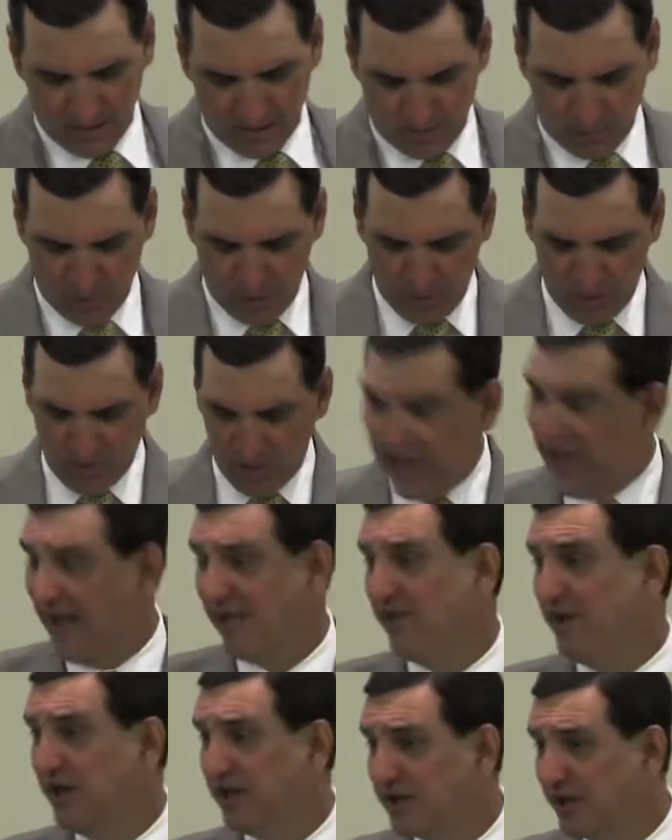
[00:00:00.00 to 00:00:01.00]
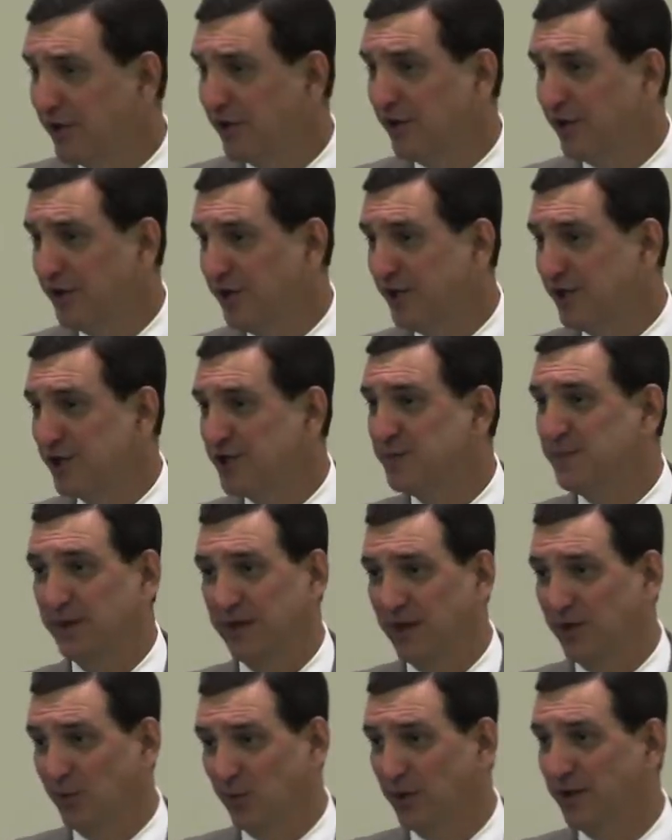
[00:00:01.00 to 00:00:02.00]
Or we will have an eternity to
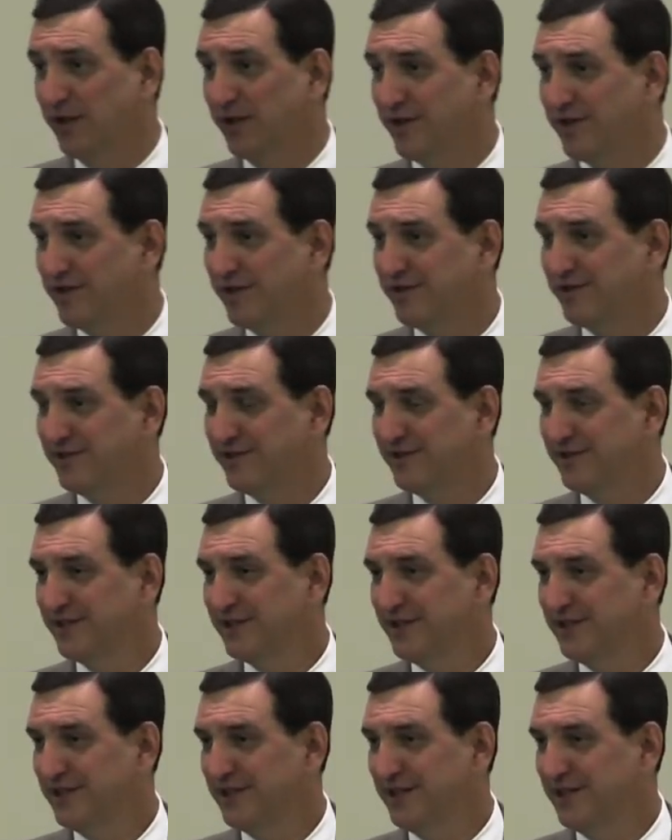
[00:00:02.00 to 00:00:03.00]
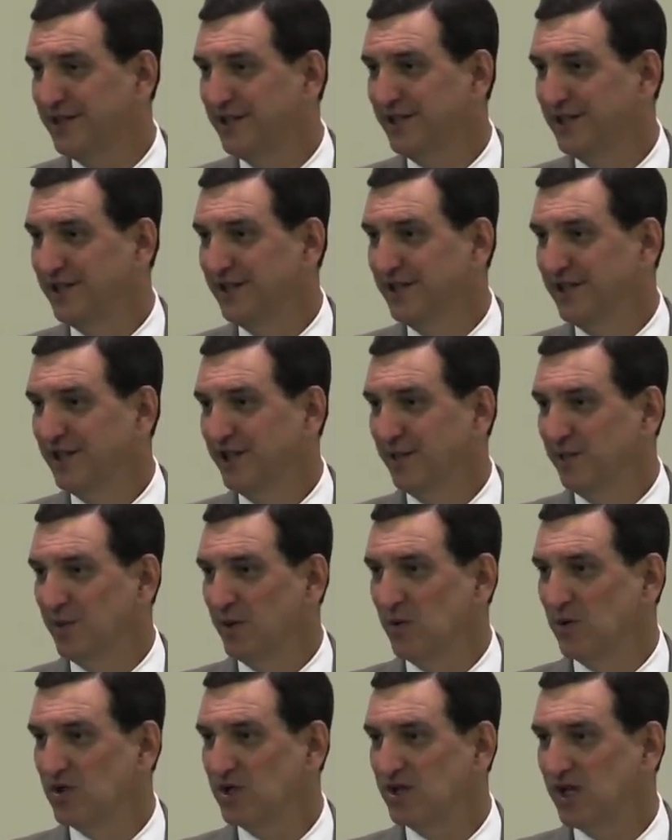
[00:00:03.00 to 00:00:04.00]
spend with the
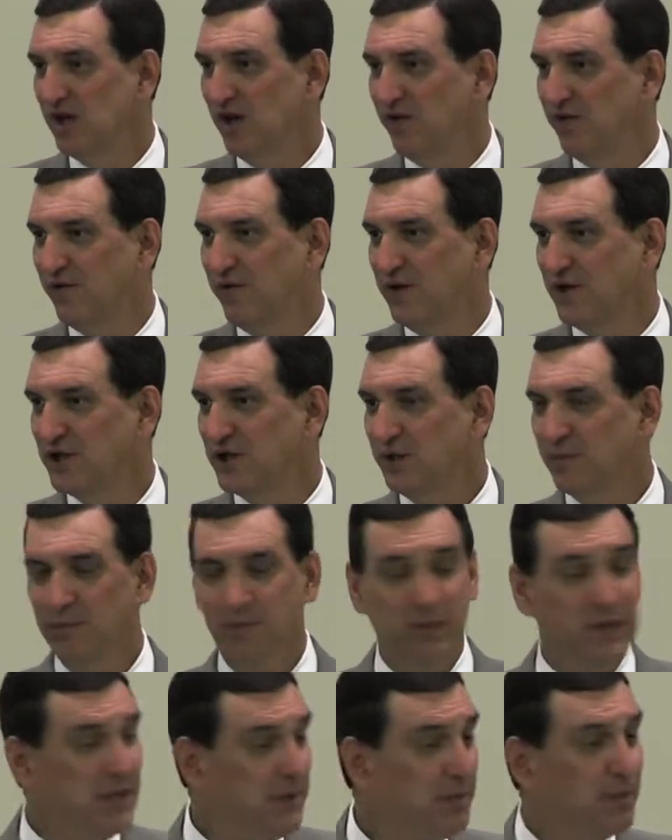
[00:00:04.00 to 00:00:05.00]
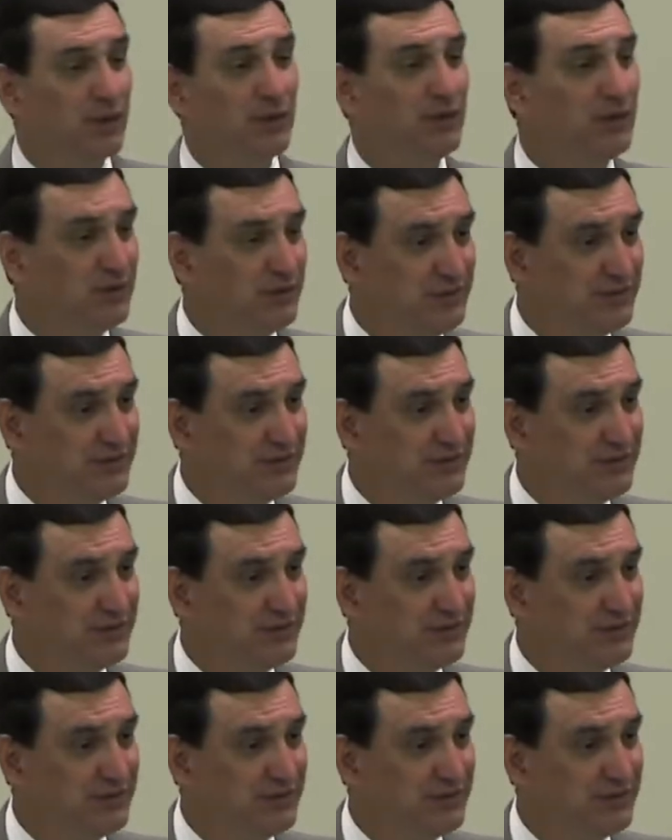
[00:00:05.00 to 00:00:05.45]
most selfish people